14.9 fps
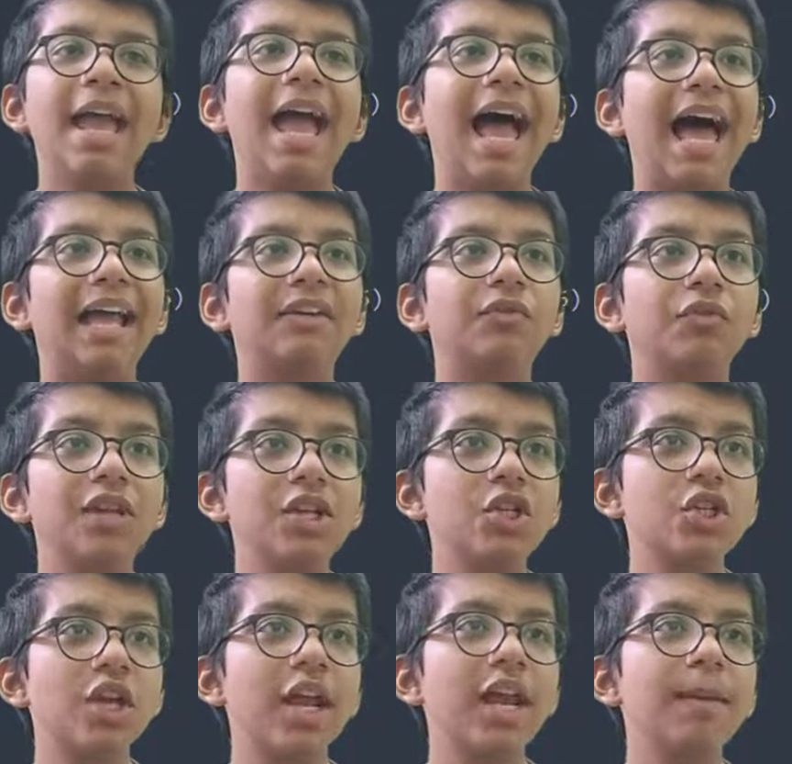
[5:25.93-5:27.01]
and
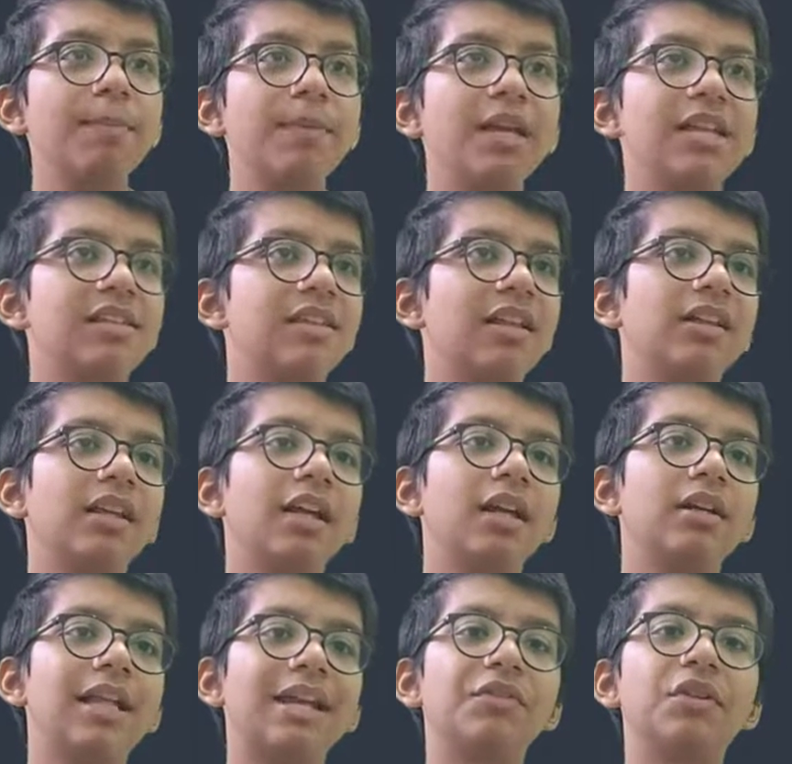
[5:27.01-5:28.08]
reshape is the layer
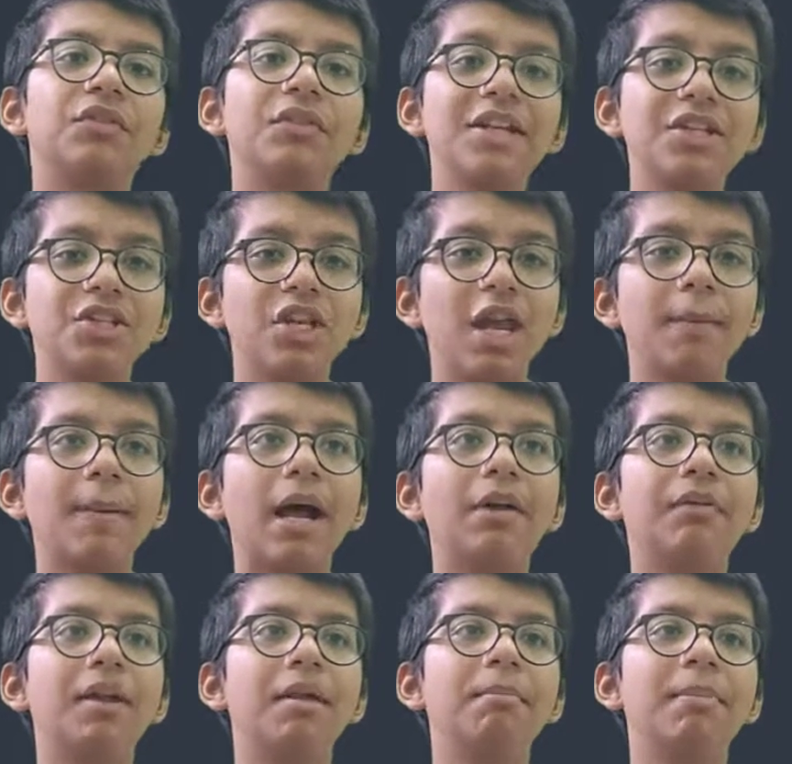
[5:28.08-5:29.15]
that will reshape
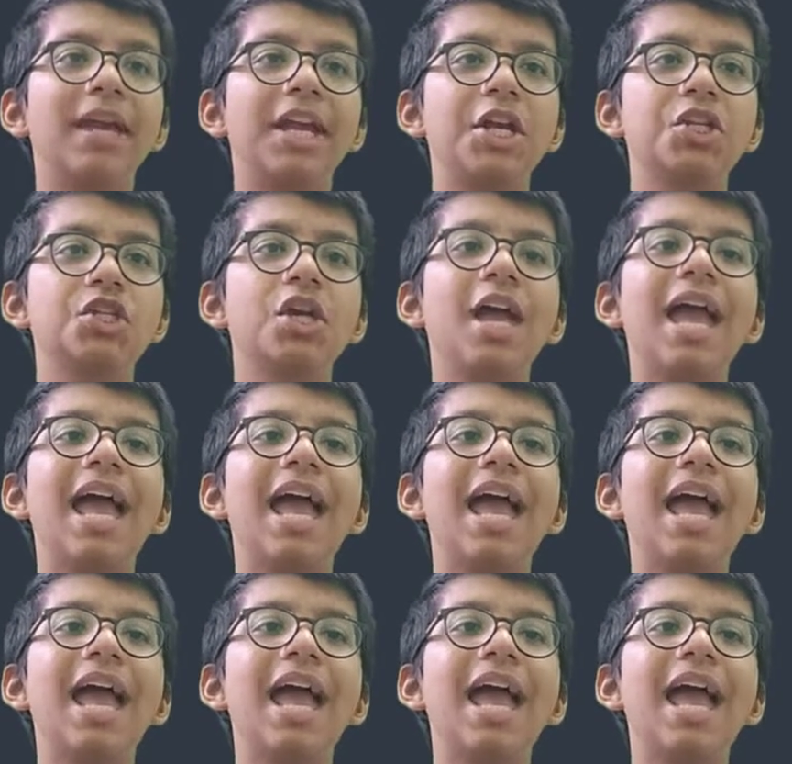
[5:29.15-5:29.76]
our image,